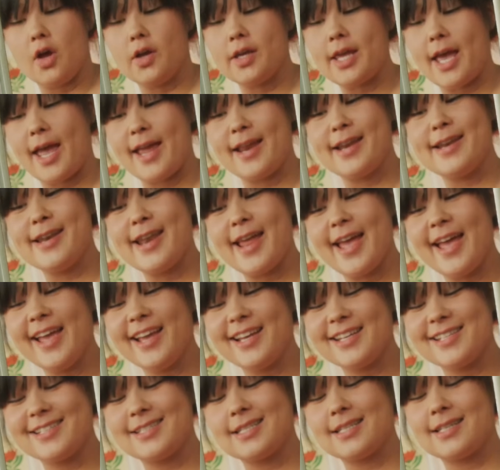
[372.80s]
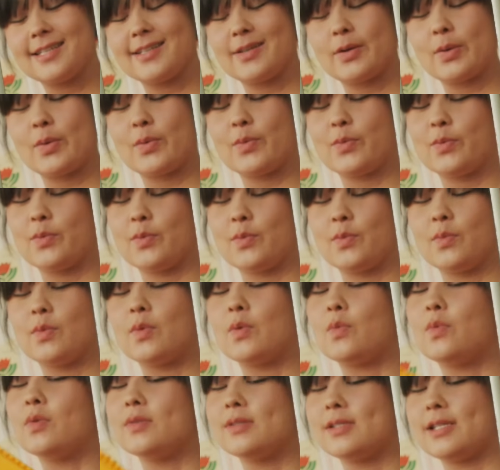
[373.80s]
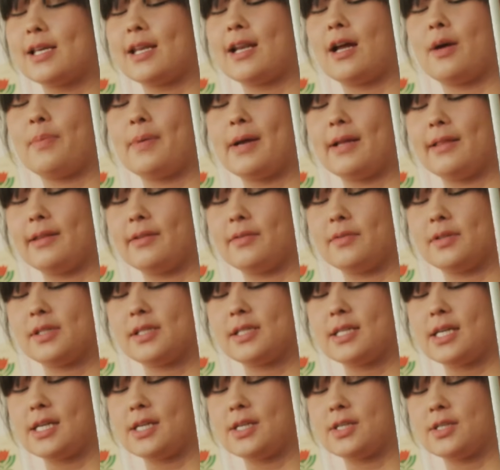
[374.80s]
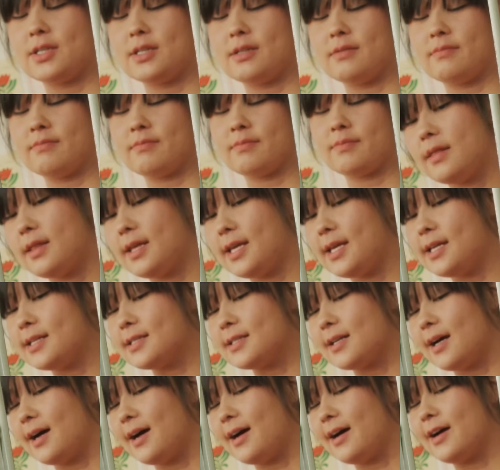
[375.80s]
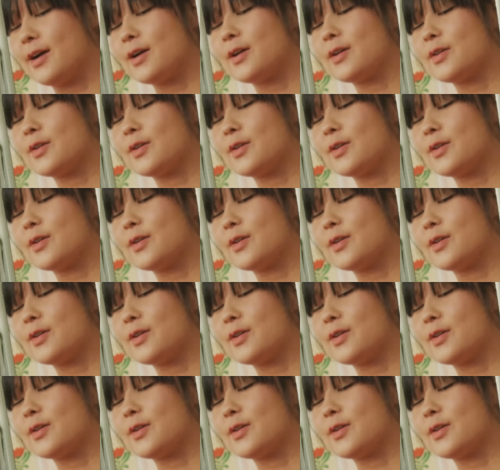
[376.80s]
Okay, next we'll set up our little station. These are